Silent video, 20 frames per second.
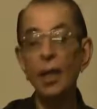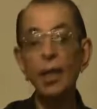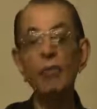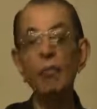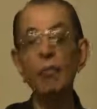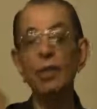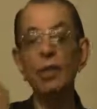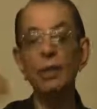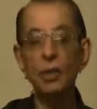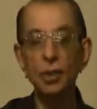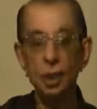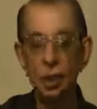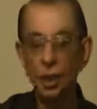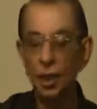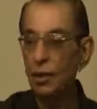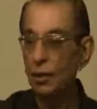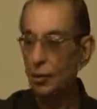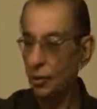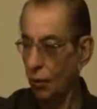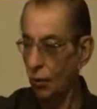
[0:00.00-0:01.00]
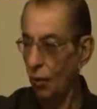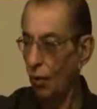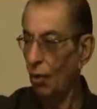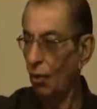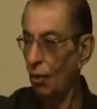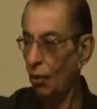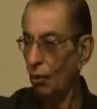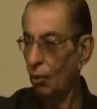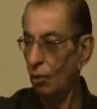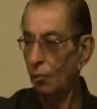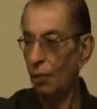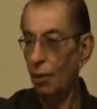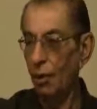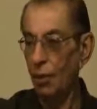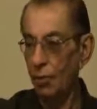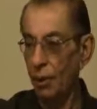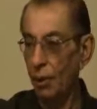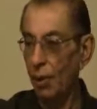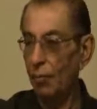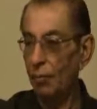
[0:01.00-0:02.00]
Even in cities, you know,
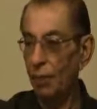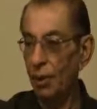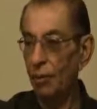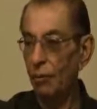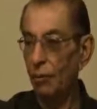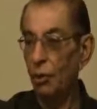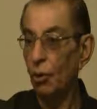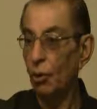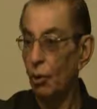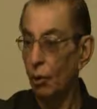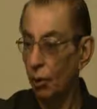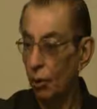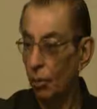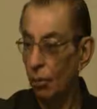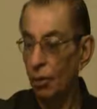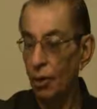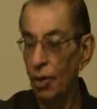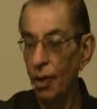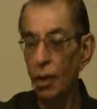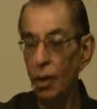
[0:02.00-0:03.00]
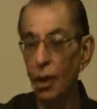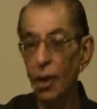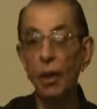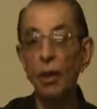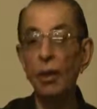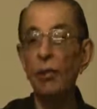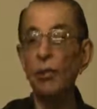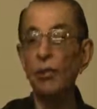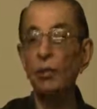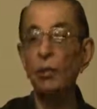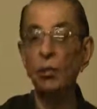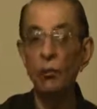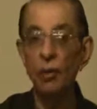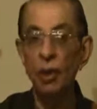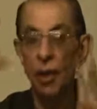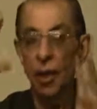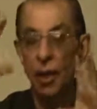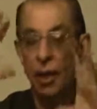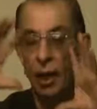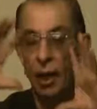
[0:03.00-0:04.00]
properly we don't know what. So
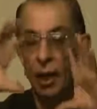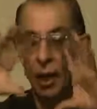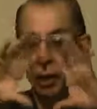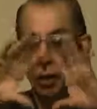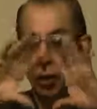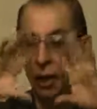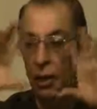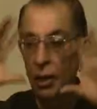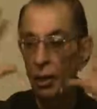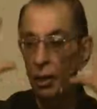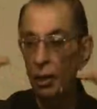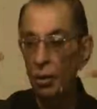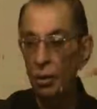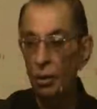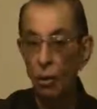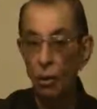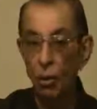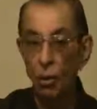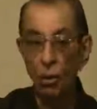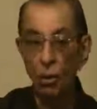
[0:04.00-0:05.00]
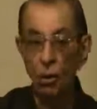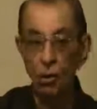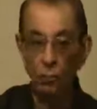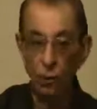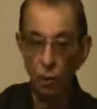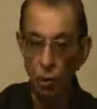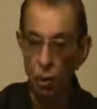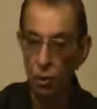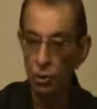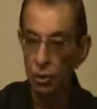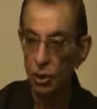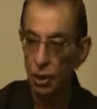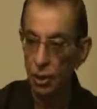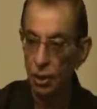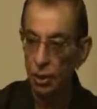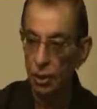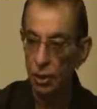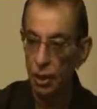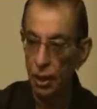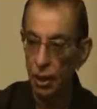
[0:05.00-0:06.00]
we are getting lot of
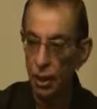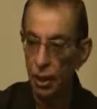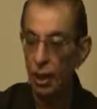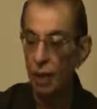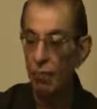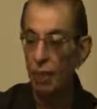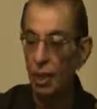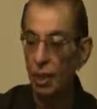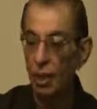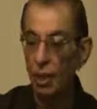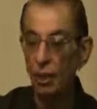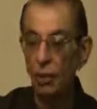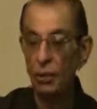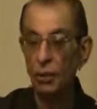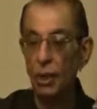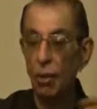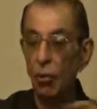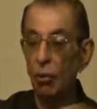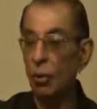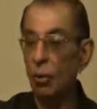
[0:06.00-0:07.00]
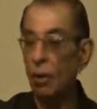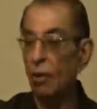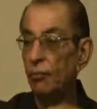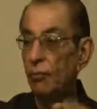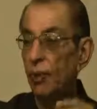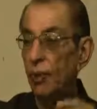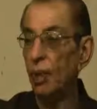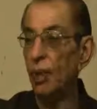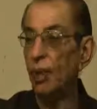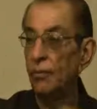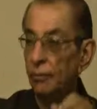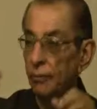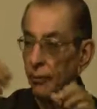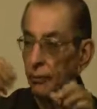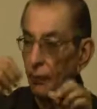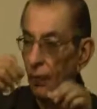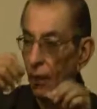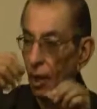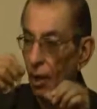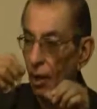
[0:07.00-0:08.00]
toxins and chemicals out of the
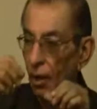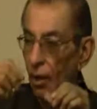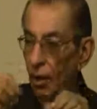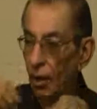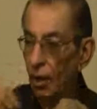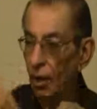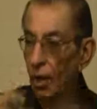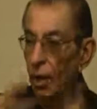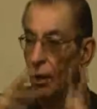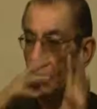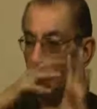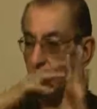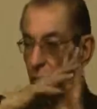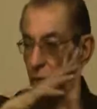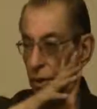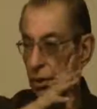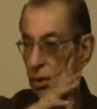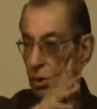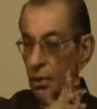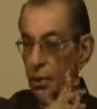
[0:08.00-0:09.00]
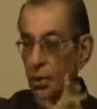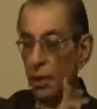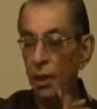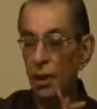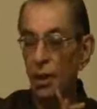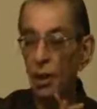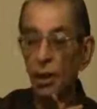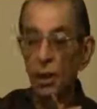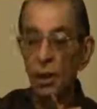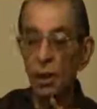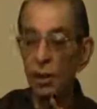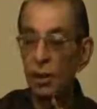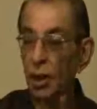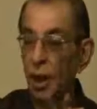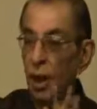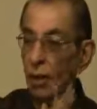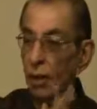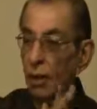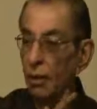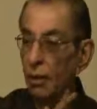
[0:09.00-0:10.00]
liquids.
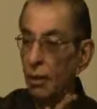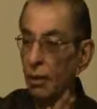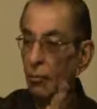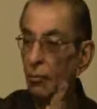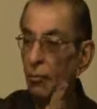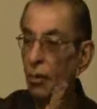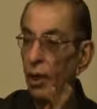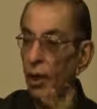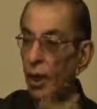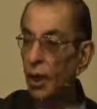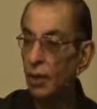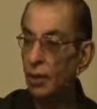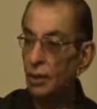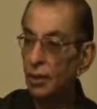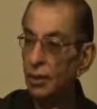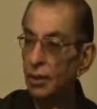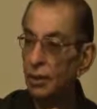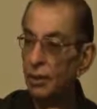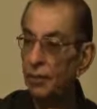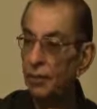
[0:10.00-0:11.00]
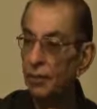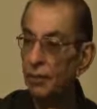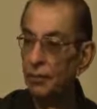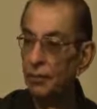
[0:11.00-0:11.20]
Then what else?